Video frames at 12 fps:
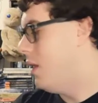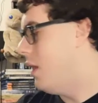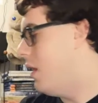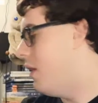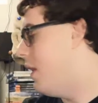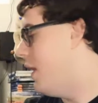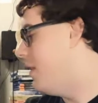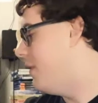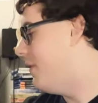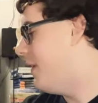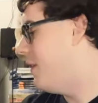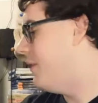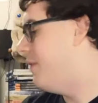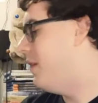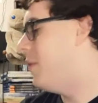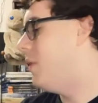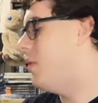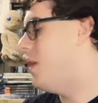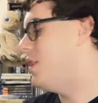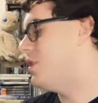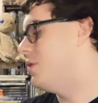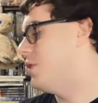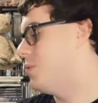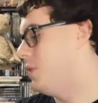Alright, and the final film I watched,
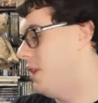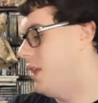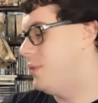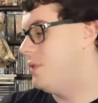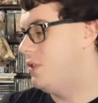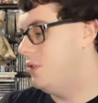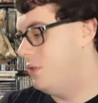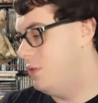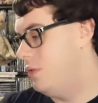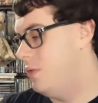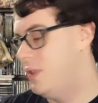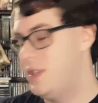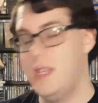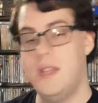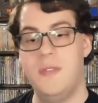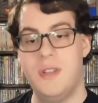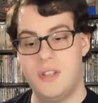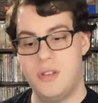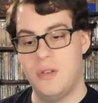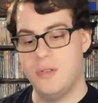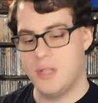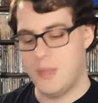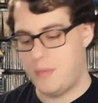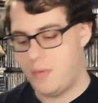which will lead up to the TV shows I've been